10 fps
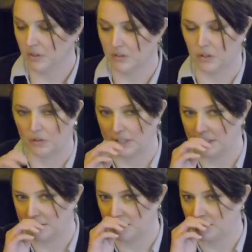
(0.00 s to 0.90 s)
So
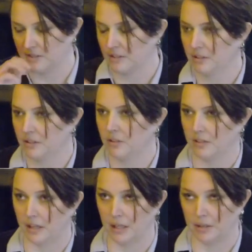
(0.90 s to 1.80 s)
this is
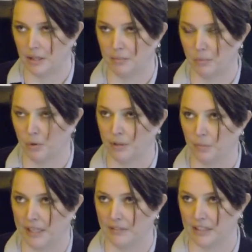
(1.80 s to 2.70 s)
an important
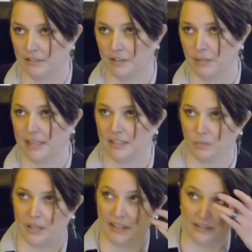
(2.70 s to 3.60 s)
way of getting feedback
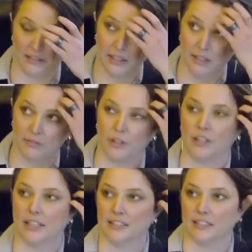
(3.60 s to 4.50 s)
as well, and
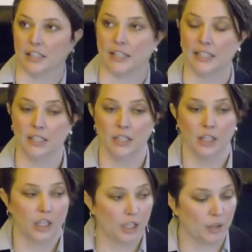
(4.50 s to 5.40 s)
very necessary.
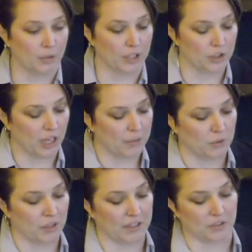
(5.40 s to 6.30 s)
When the shop
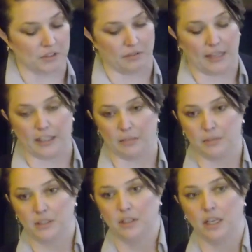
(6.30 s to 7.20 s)
drawings are
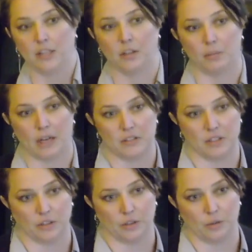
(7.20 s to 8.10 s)
developed and they're about
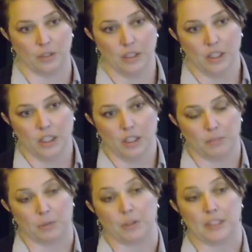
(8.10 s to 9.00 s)
to
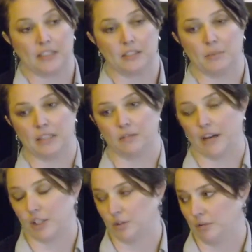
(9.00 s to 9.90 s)
be released to
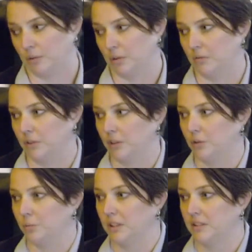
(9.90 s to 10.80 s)
manufacturing for
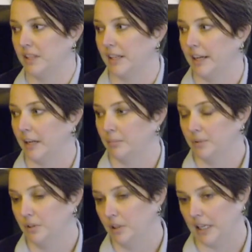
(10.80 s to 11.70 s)
review, we set up
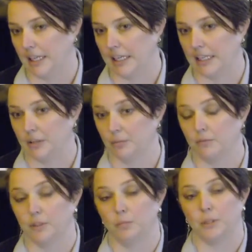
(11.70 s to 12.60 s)
a
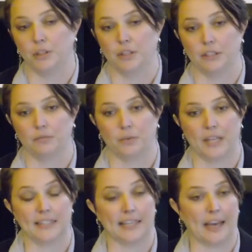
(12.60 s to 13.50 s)
review period for
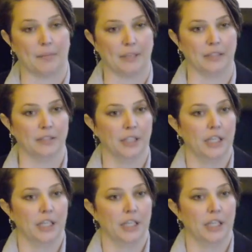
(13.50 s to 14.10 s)
that to happen.